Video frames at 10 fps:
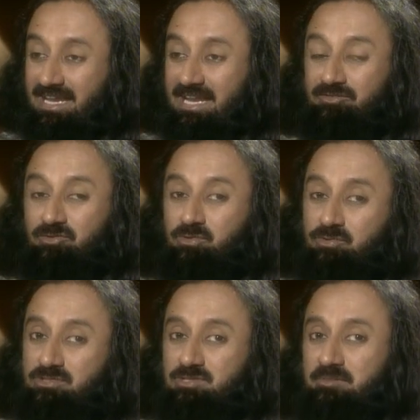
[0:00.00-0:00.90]
And if you
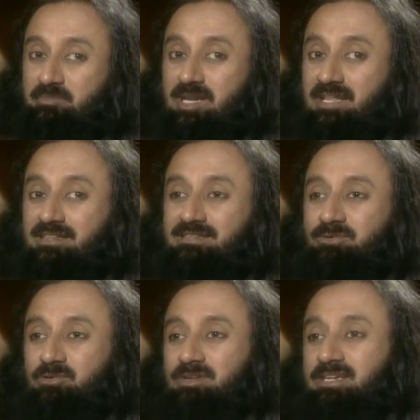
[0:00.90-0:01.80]
use your breath,
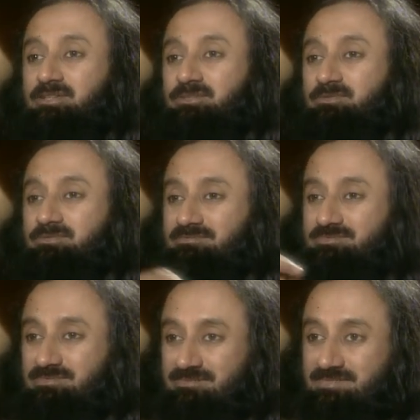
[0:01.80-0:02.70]
you don't need to
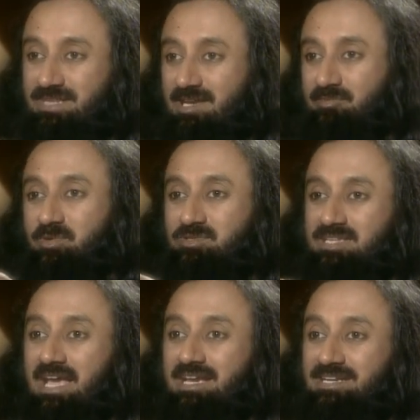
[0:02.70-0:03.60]
take
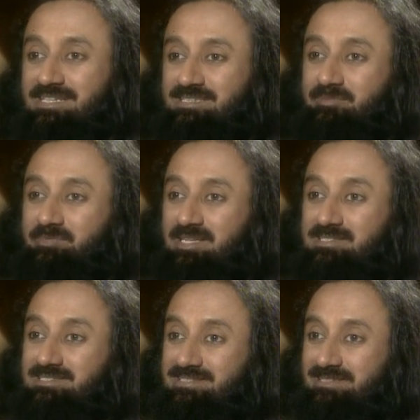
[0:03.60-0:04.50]
Prozac and other
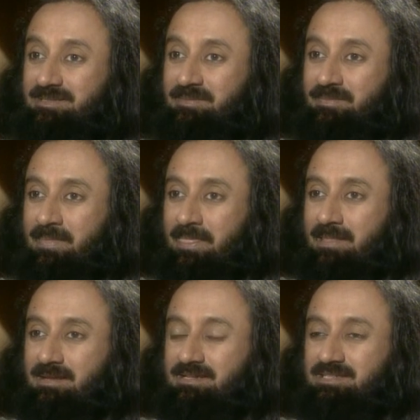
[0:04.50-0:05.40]
pills.
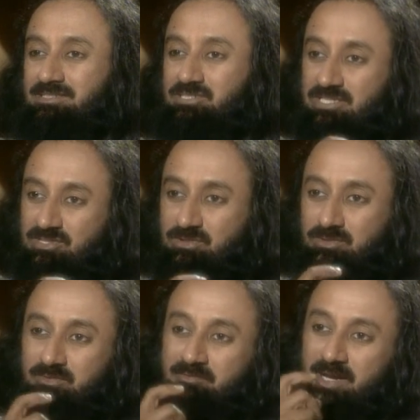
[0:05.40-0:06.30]
Just
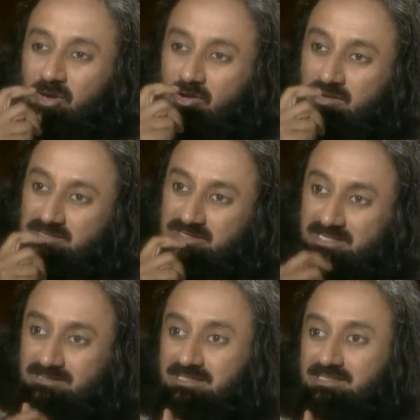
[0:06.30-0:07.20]
by
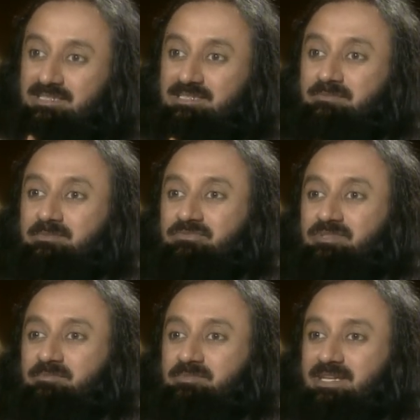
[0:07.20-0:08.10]
altering the rhythm of
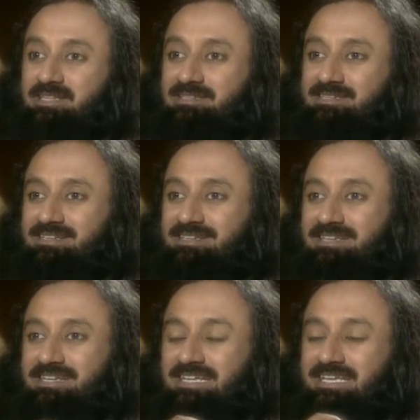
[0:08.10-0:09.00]
the breath,
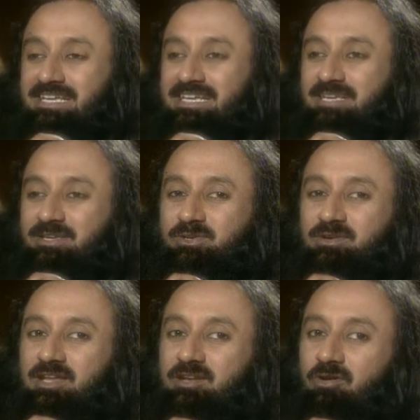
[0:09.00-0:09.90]
you
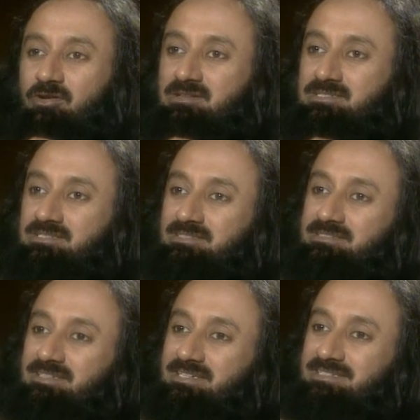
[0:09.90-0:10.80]
can alter
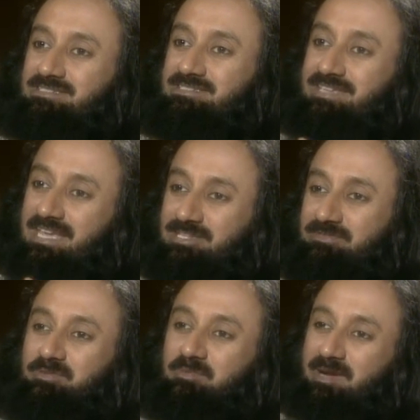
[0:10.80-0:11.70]
the state
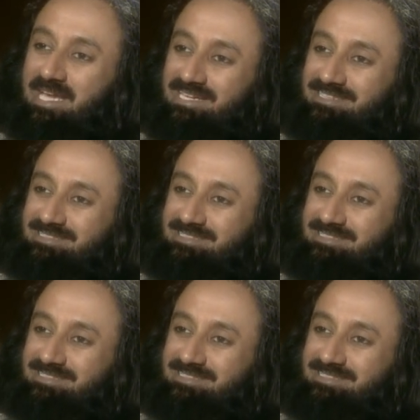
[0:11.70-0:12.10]
of your mind.